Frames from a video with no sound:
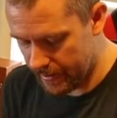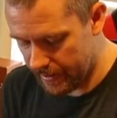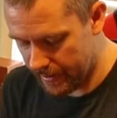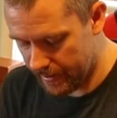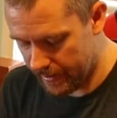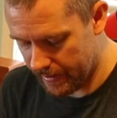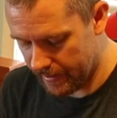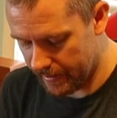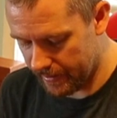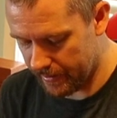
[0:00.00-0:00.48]
a
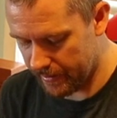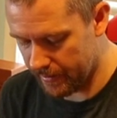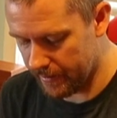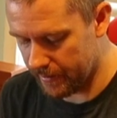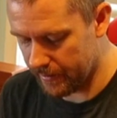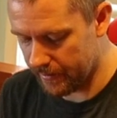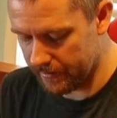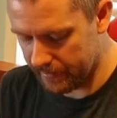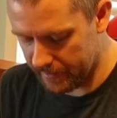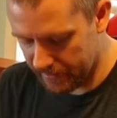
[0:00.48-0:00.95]

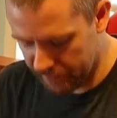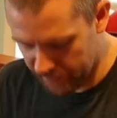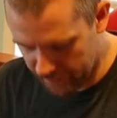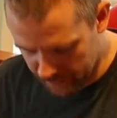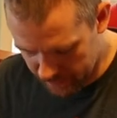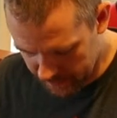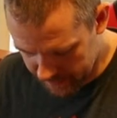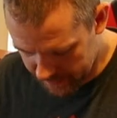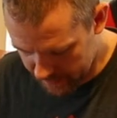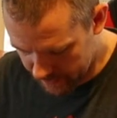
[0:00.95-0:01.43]

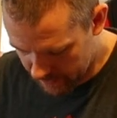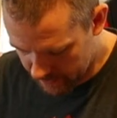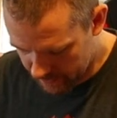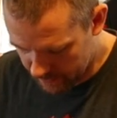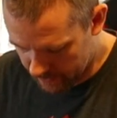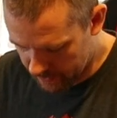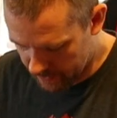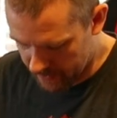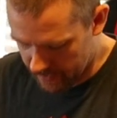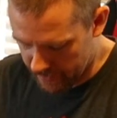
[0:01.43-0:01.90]
diffuser,
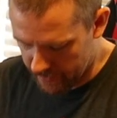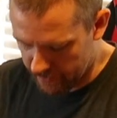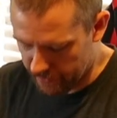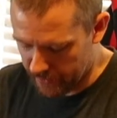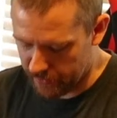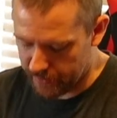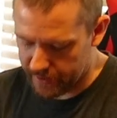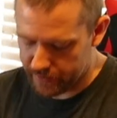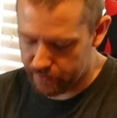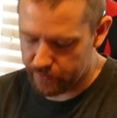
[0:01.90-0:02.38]

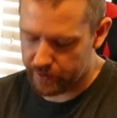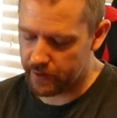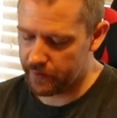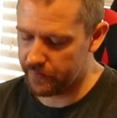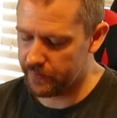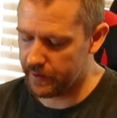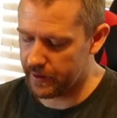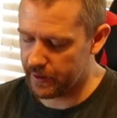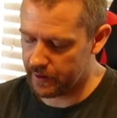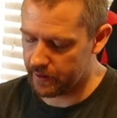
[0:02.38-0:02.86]
and you get rid
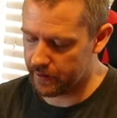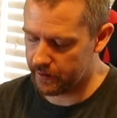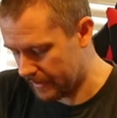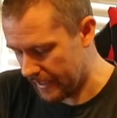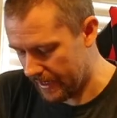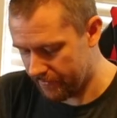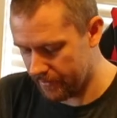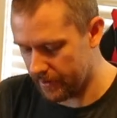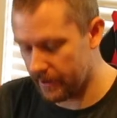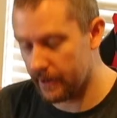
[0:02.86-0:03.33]
of the
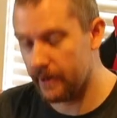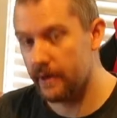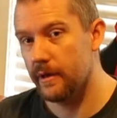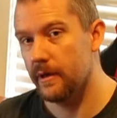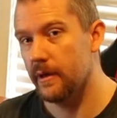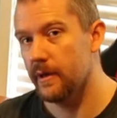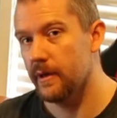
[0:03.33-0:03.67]
cover.